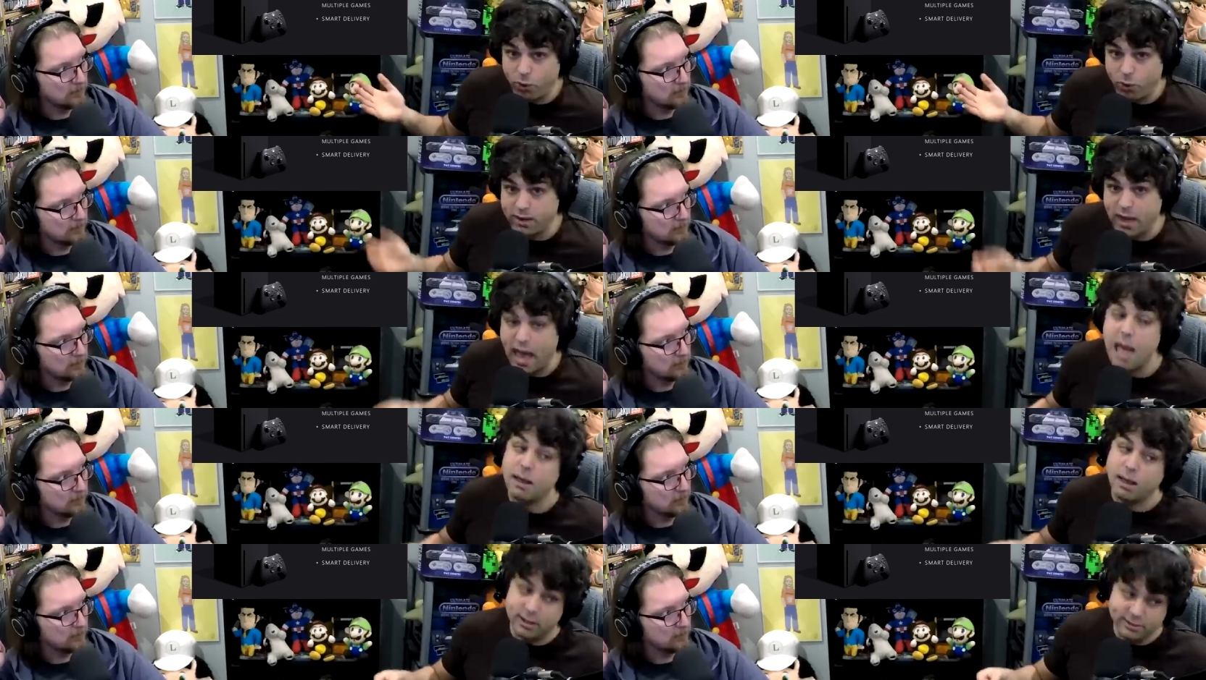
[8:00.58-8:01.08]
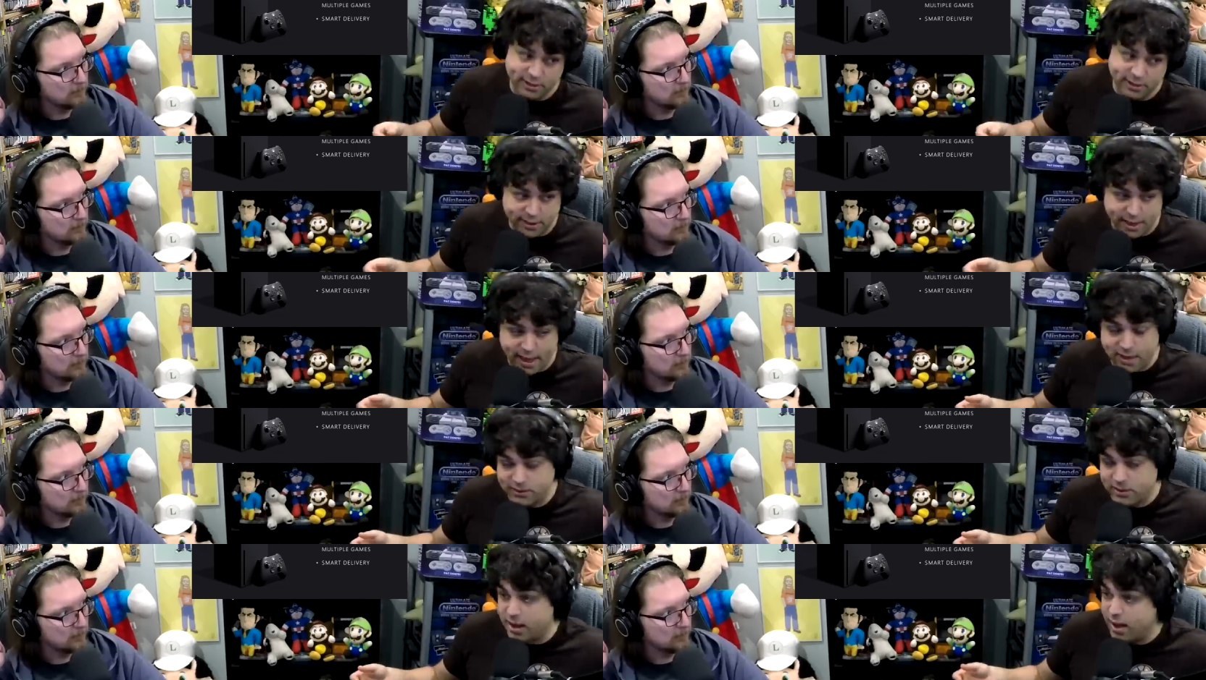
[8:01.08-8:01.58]
Speaker 1: 4K because the
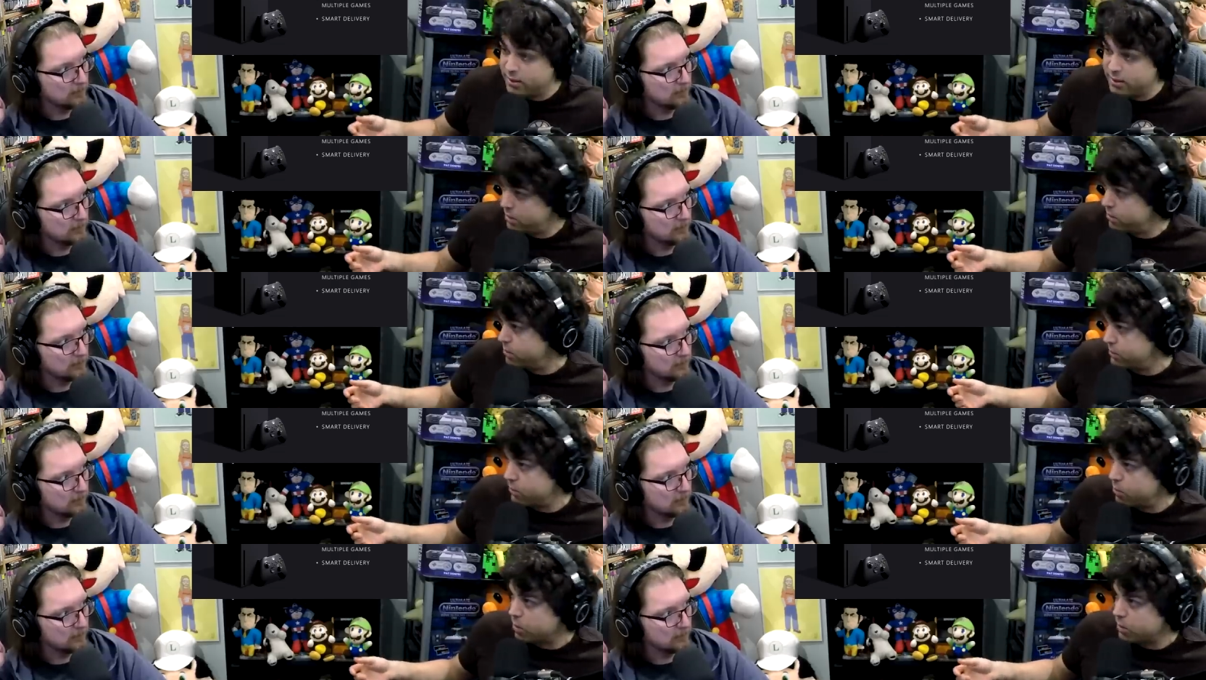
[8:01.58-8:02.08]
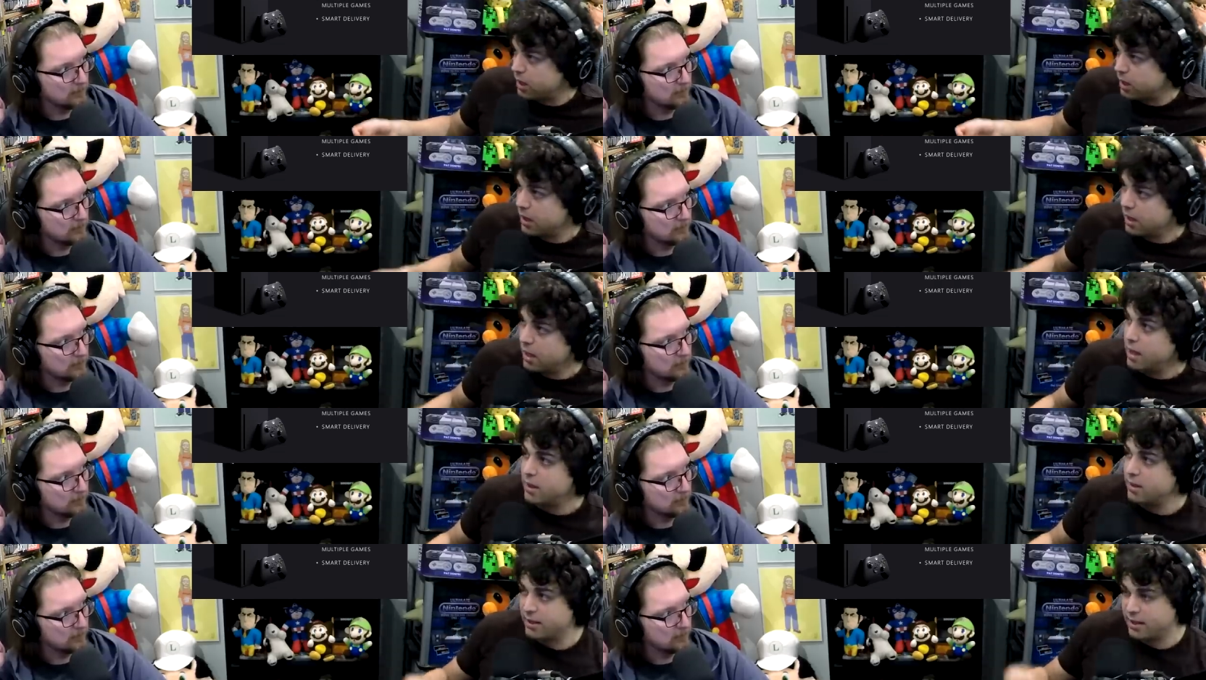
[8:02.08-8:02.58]
last console was 4K.
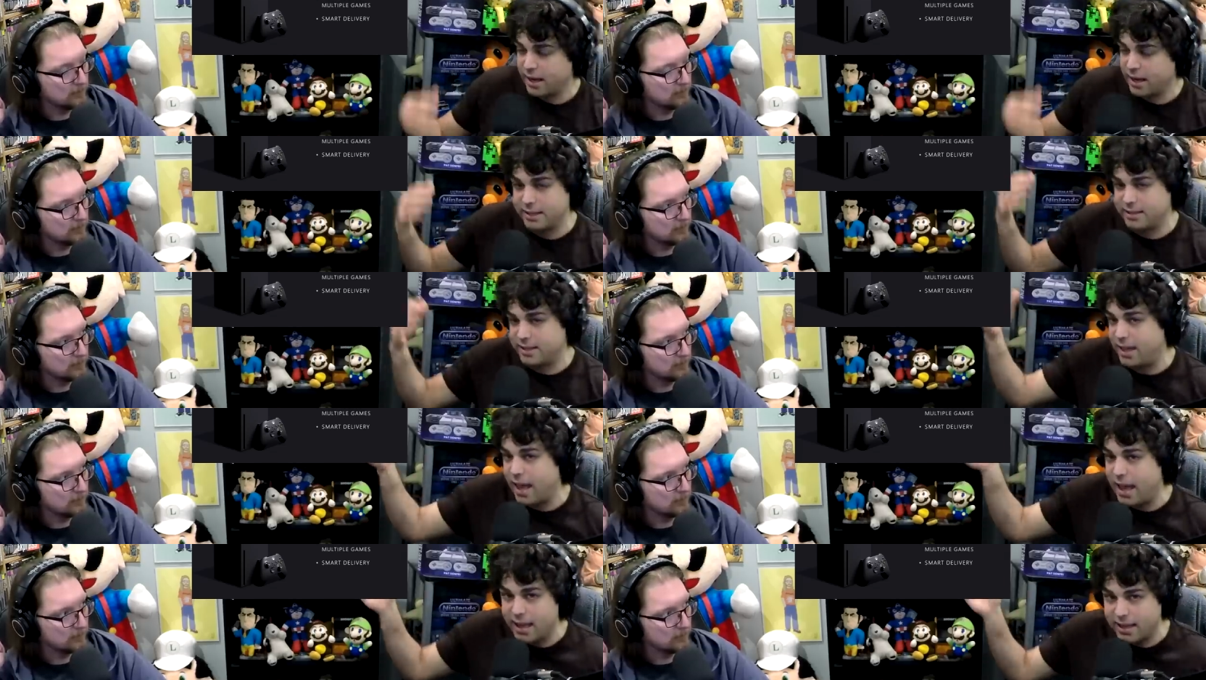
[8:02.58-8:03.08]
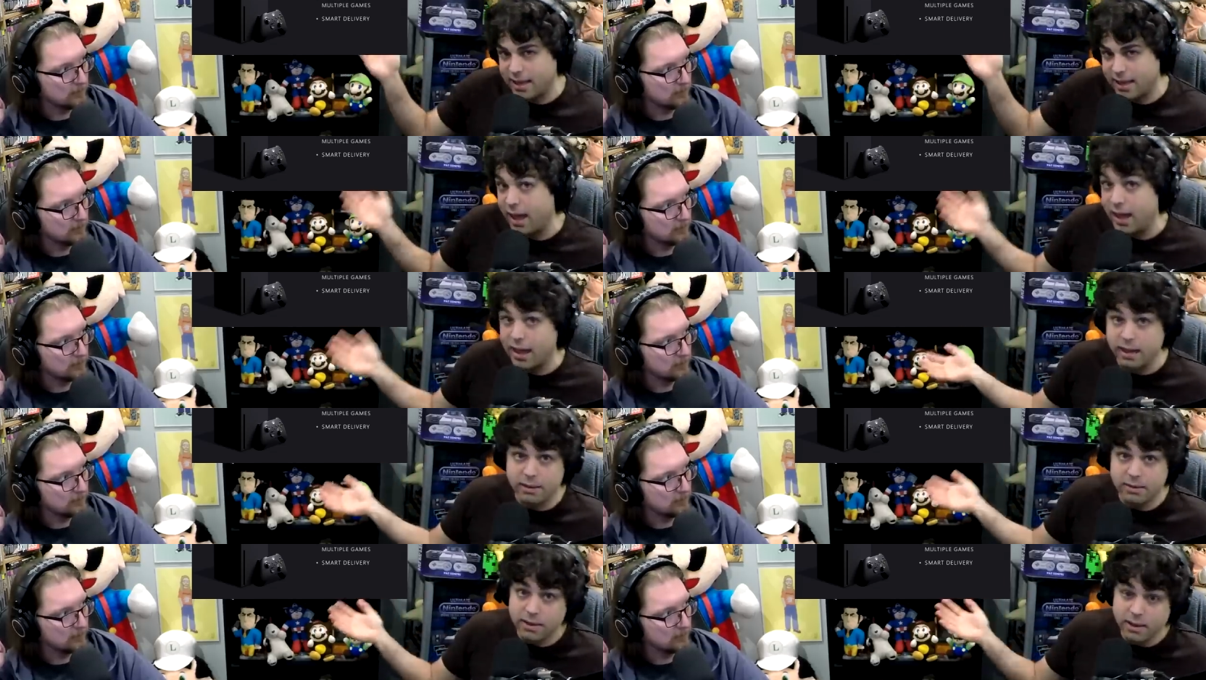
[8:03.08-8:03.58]
They got to say
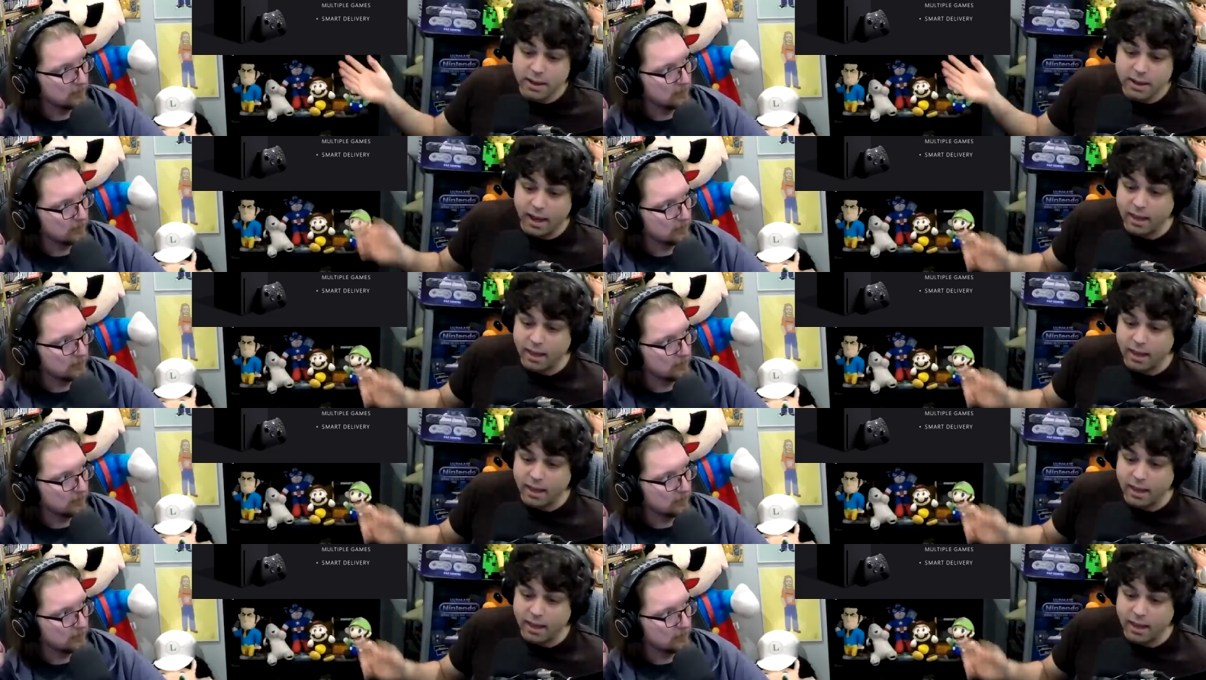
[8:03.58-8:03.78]
8K.